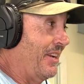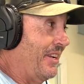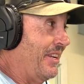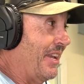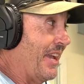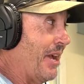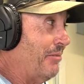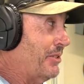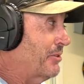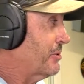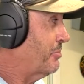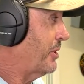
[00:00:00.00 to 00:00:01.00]
Yeah, she
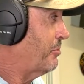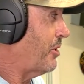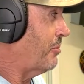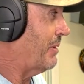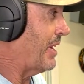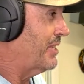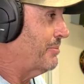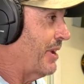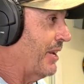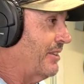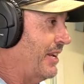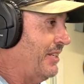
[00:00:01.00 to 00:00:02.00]
was a pretty wild place
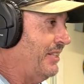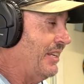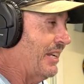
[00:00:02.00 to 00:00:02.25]
back then.